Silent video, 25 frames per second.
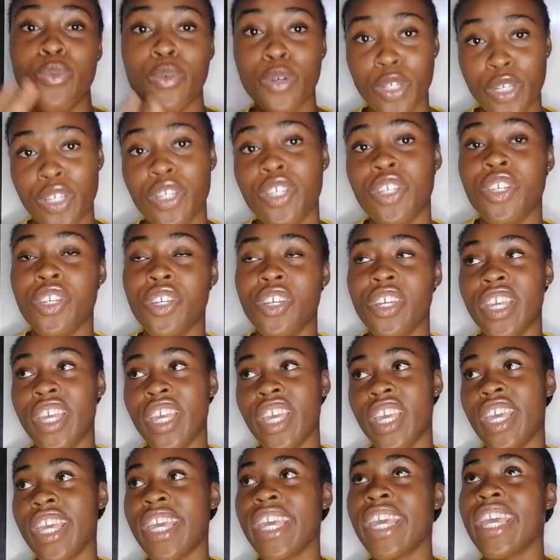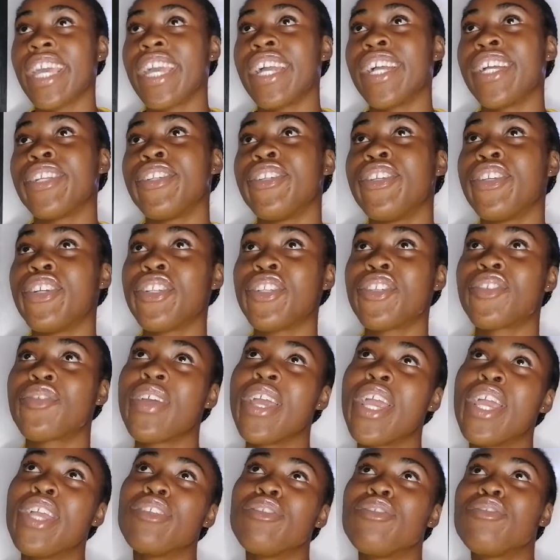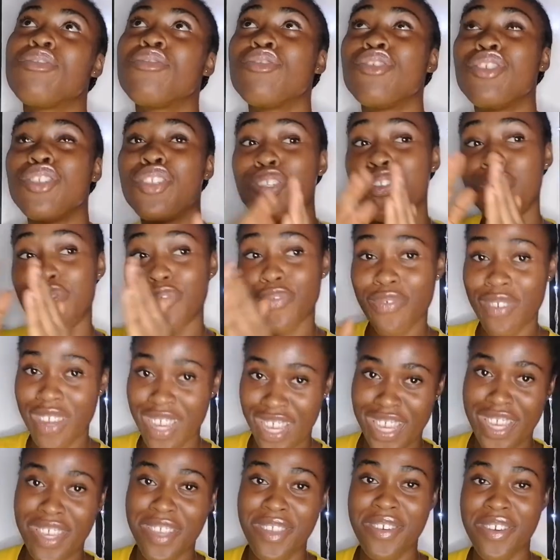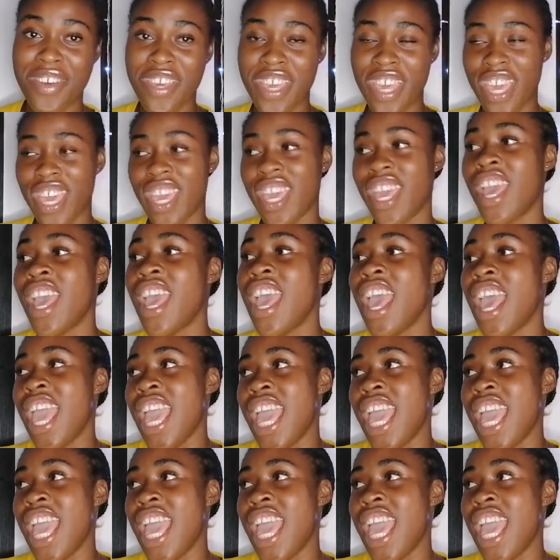wash your hair and you're trying to dry your hair